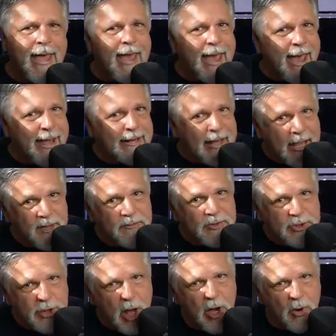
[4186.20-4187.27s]
And if
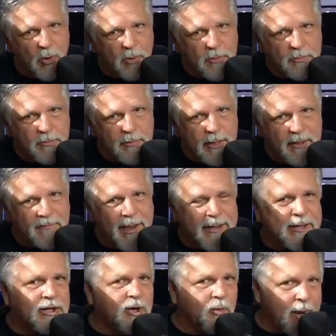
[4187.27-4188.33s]
so, if I
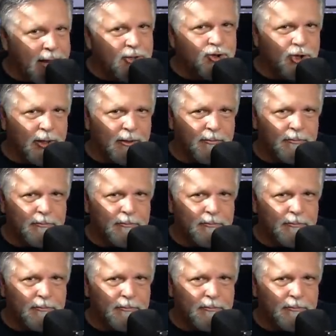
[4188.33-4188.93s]
can arrange it